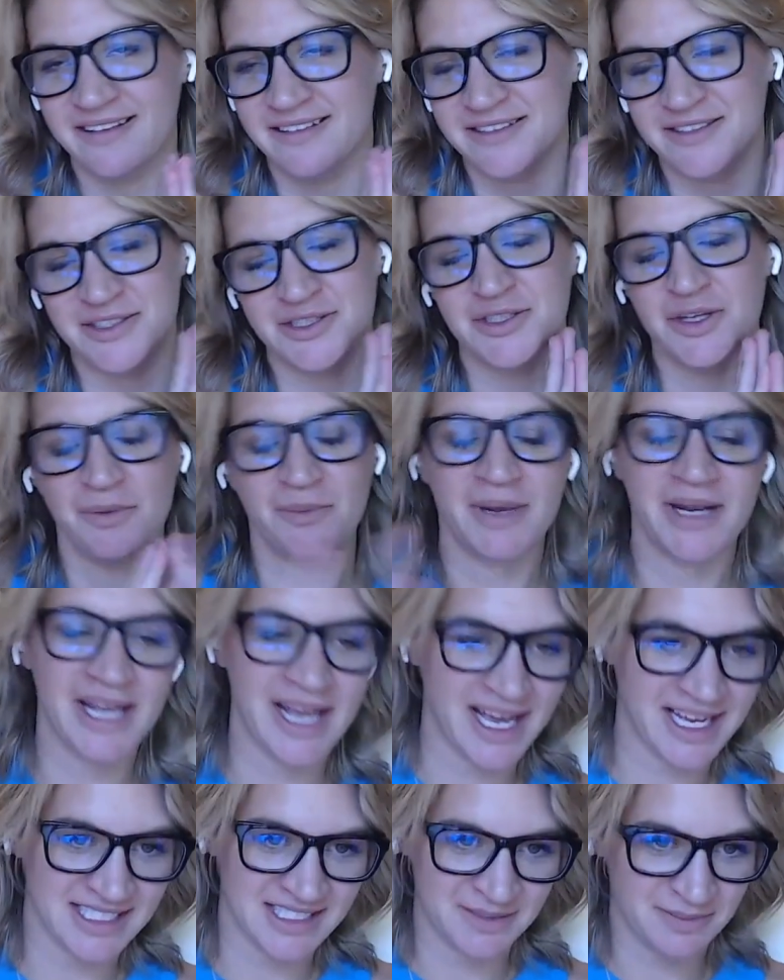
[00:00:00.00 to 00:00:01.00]
so many
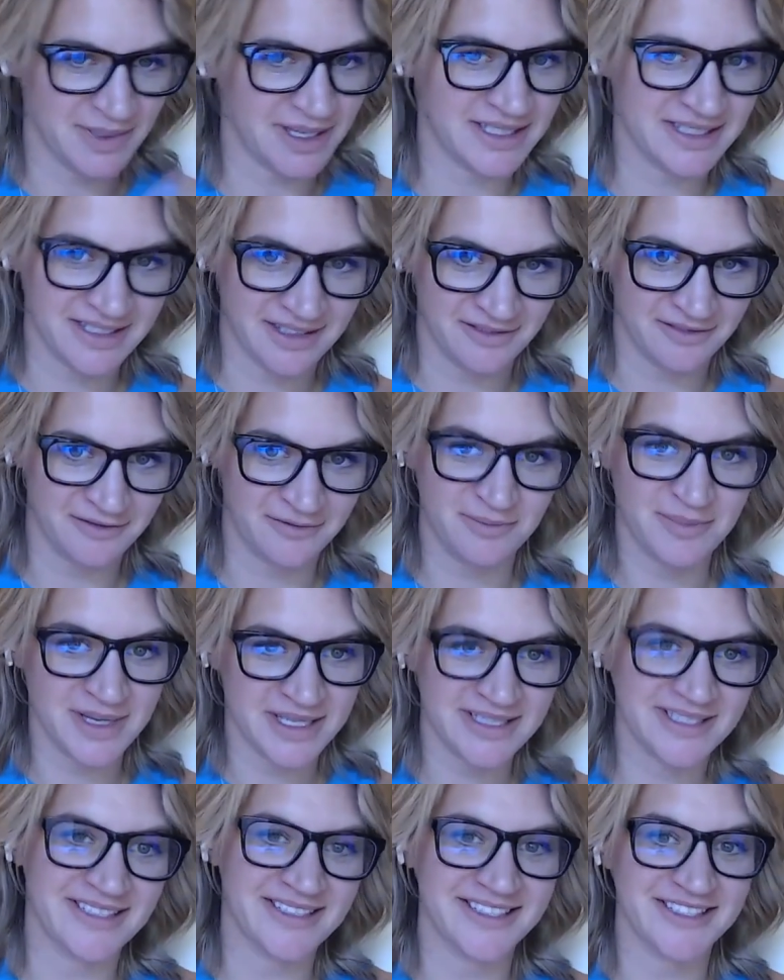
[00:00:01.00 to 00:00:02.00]
aspects of
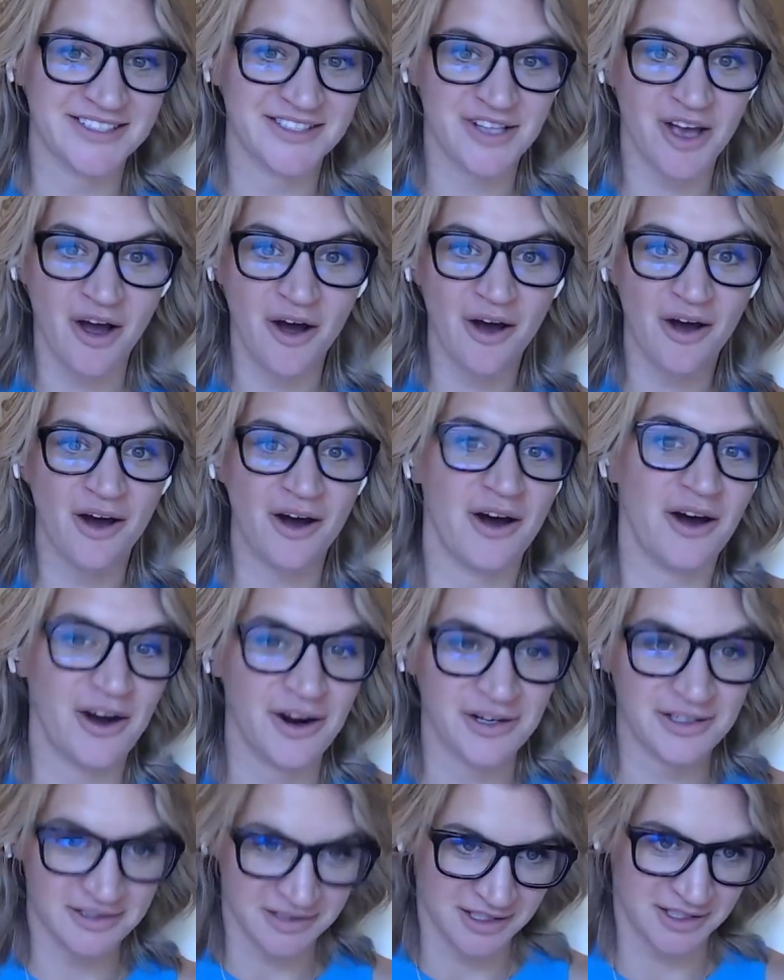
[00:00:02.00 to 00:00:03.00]
business
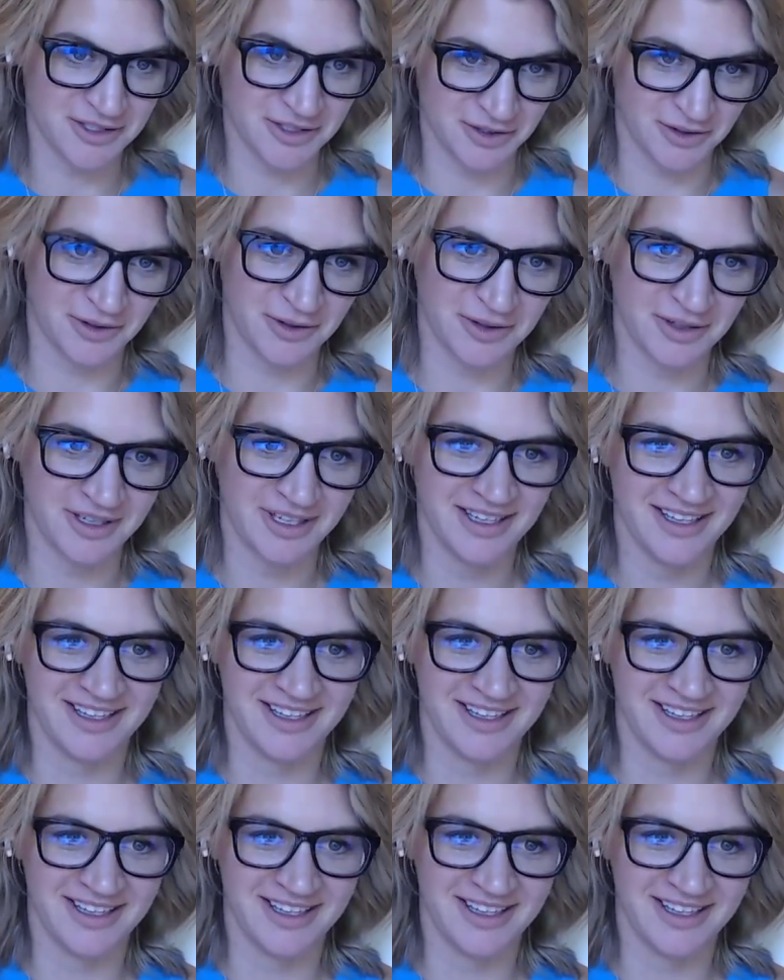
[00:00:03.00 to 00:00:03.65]
are digital,